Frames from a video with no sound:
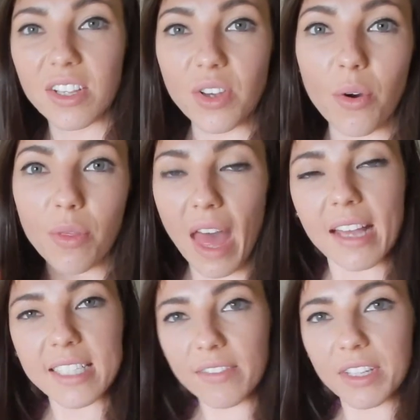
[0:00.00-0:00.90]
So
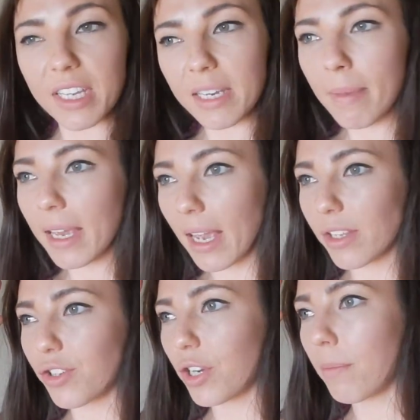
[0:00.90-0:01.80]
that is everything in my
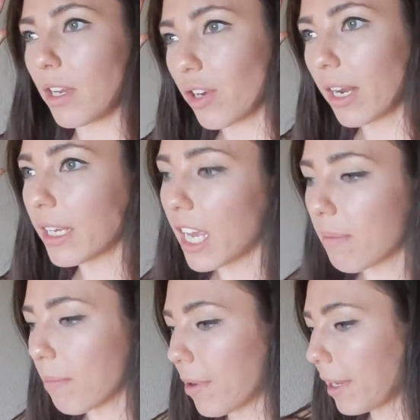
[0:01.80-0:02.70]
guest room. I try to
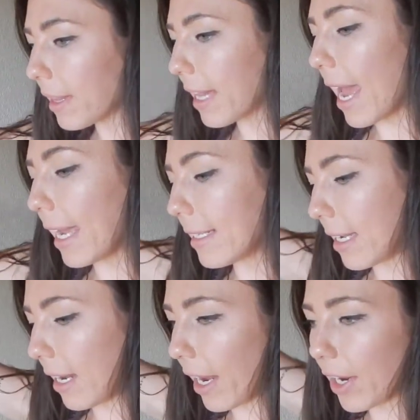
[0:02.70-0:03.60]
keep it pretty light
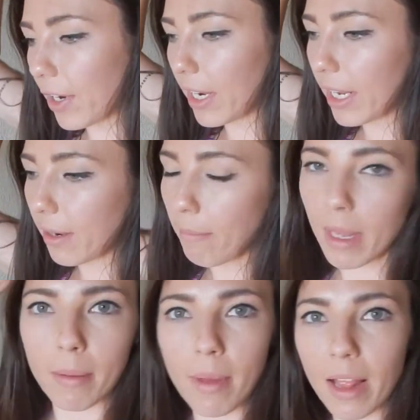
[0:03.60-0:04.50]
and airy and
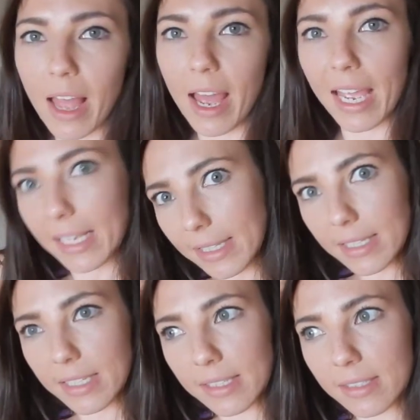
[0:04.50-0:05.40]

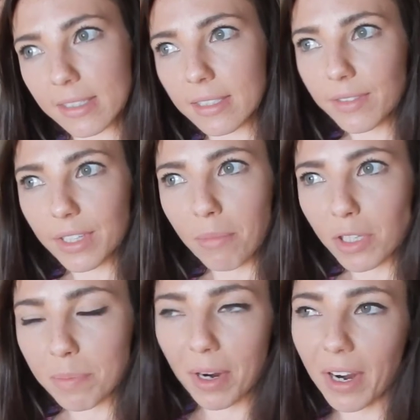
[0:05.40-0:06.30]
minimalized for the
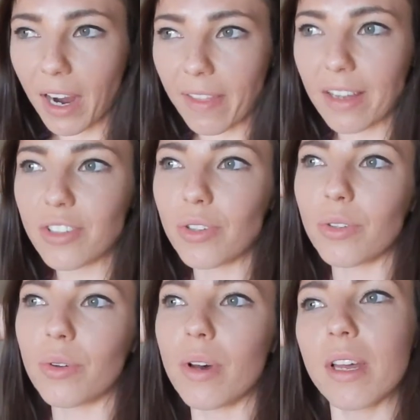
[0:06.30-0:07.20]
most part. I like
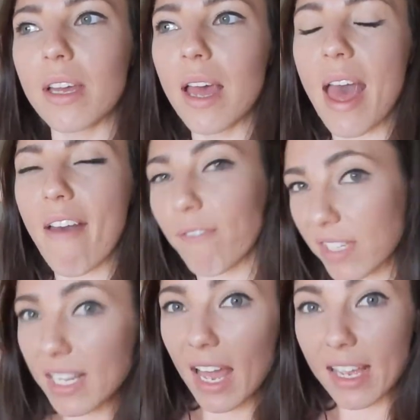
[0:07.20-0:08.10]
to
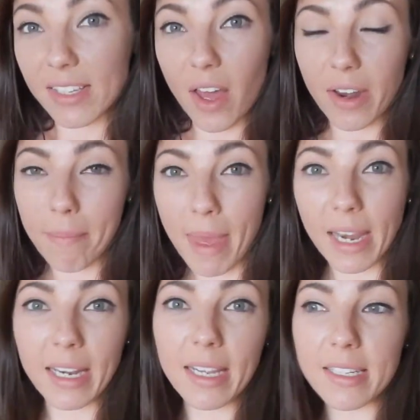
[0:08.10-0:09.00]
emphasize on
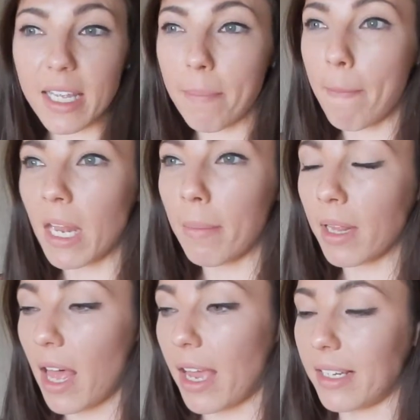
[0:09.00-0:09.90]
amenities and
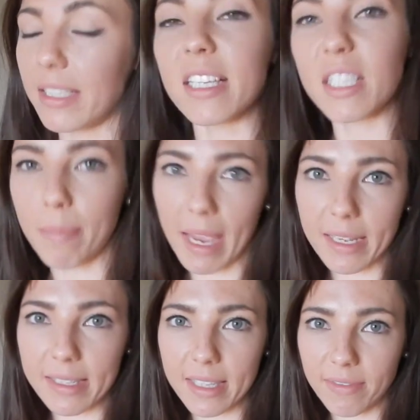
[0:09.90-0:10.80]
minimalize the
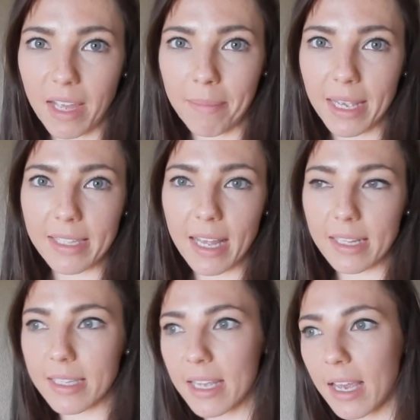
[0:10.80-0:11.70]
space, if that makes
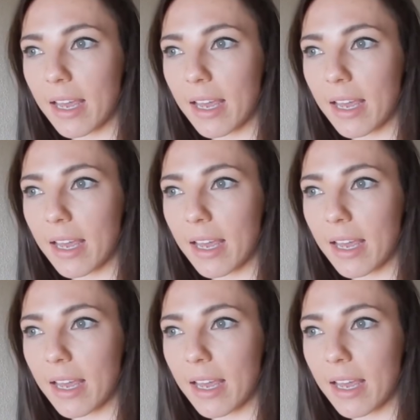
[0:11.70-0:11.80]
sense.